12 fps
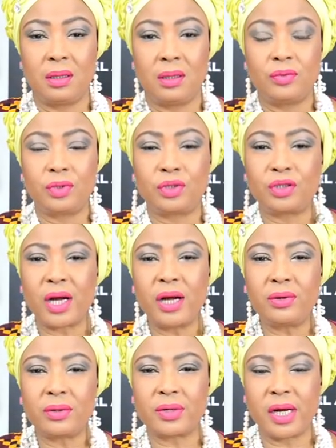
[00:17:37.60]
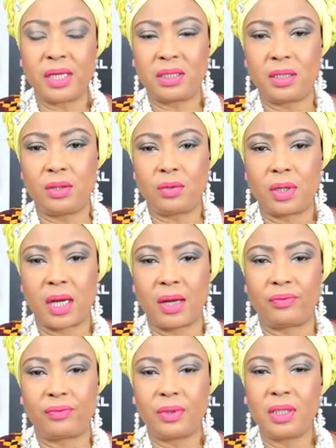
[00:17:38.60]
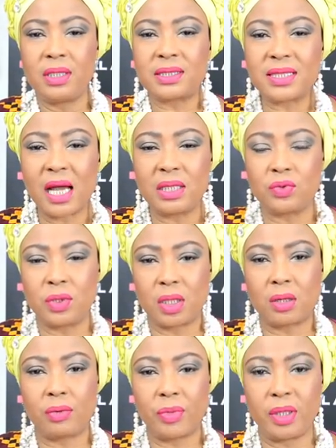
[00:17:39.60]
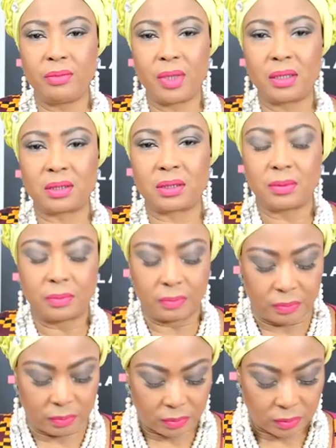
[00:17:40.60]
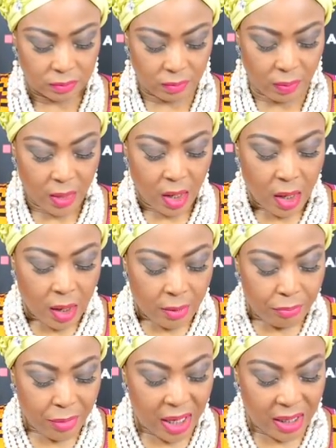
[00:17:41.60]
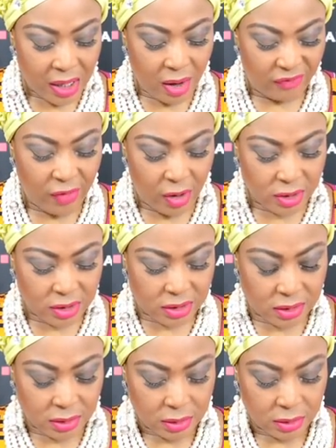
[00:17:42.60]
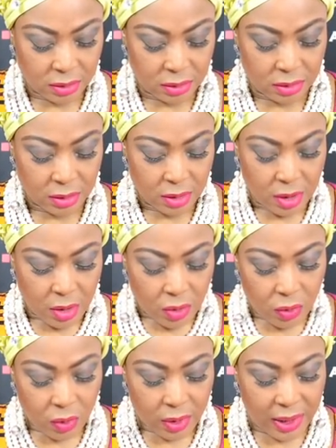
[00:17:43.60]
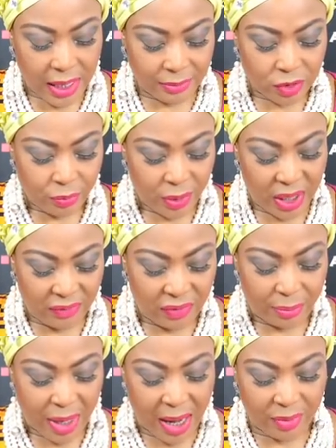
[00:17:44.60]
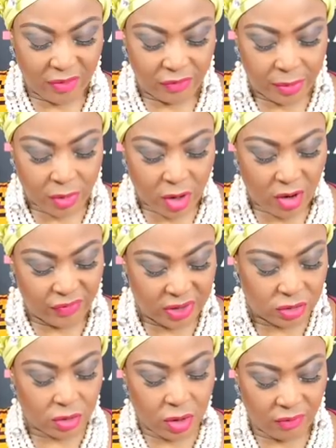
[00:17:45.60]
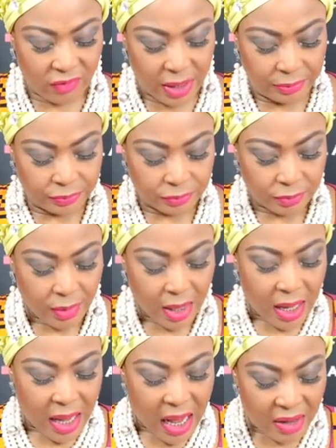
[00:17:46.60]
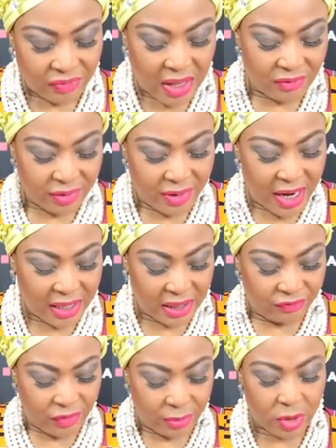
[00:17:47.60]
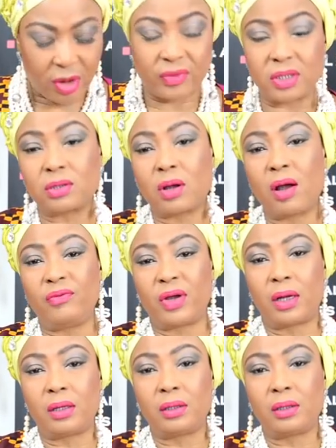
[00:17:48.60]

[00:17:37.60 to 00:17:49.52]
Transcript: We're trying to create a new life. It starts with a commitment. Many of us who claim to believe the Bible from cover to cover have never read it from cover to cover.